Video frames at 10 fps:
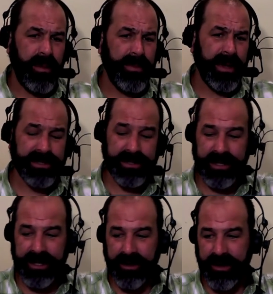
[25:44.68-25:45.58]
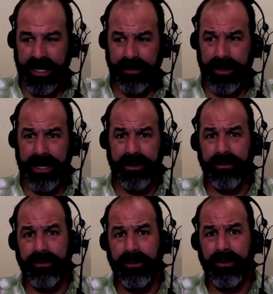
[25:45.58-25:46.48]
because you know anybody
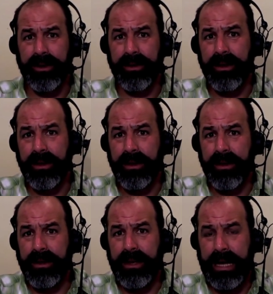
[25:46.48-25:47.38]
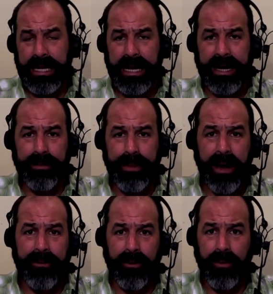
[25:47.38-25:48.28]
who's doing any kind of
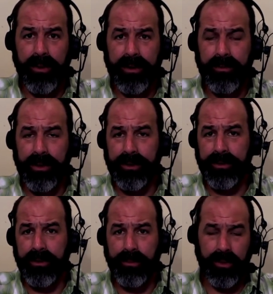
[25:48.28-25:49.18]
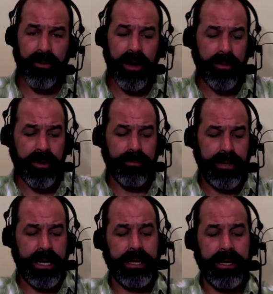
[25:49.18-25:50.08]
power work, whether they're a programmer
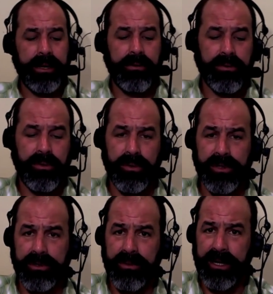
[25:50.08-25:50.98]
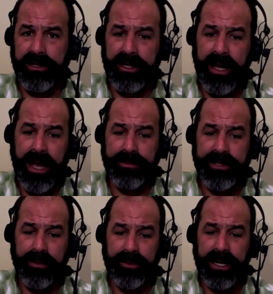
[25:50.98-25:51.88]
compiling or, or just running a ton of apps
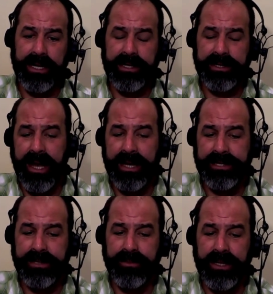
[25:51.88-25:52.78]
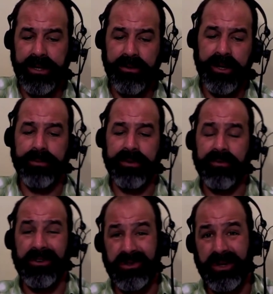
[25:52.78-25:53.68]
simultaneously, has to be incredibly
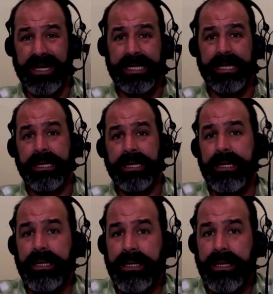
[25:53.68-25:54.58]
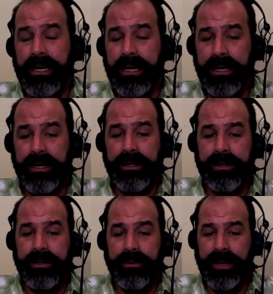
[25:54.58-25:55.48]
frustrated
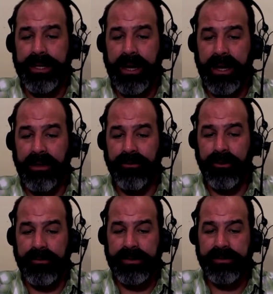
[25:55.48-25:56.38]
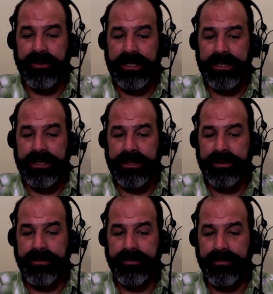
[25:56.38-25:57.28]
uh, by the high end Surface
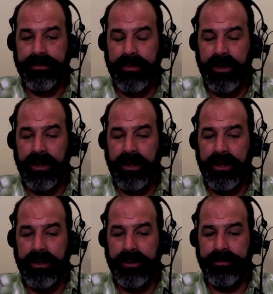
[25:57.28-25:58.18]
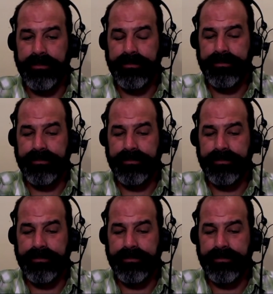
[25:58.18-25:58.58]
devices. Yeah. Um,